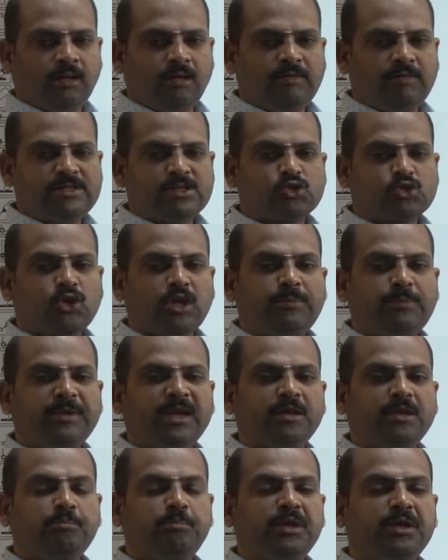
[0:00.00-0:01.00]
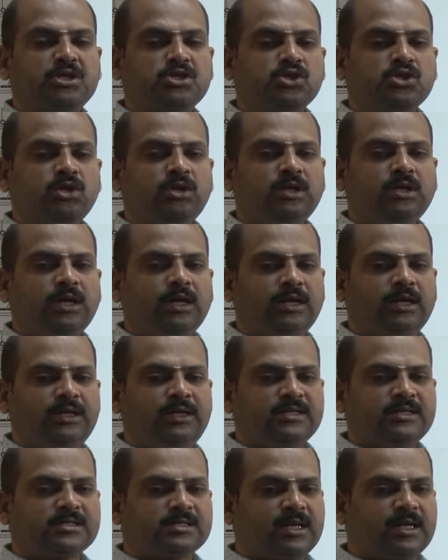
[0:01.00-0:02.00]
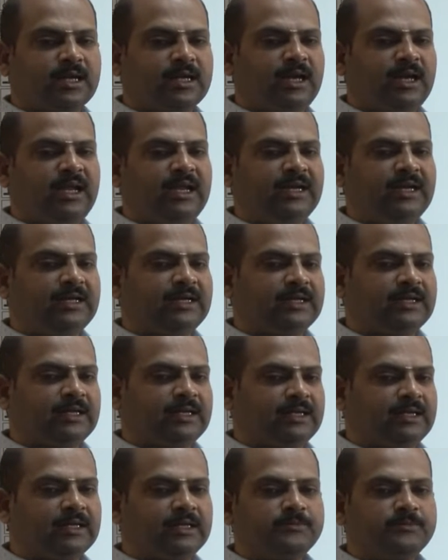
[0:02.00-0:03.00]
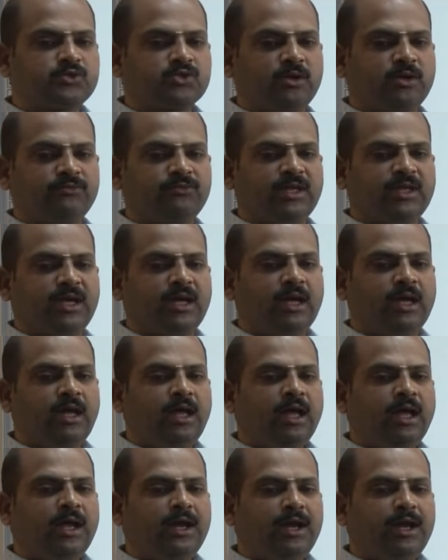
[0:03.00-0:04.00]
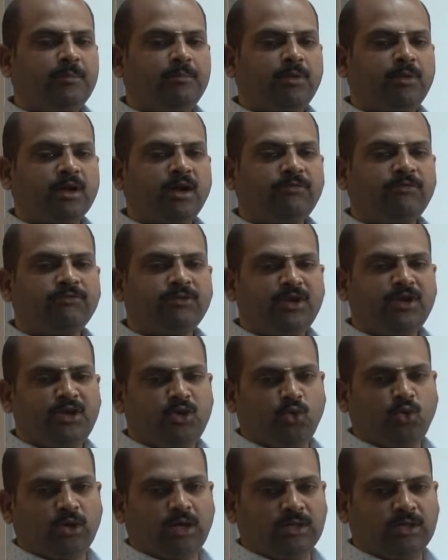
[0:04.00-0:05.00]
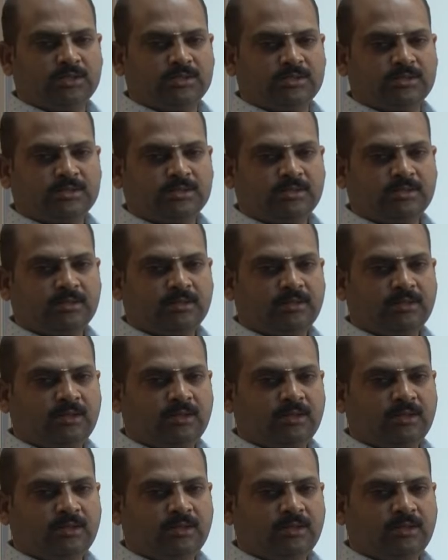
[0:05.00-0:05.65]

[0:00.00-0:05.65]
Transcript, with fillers: which is going to get measured discretely in terms of the number of neurons.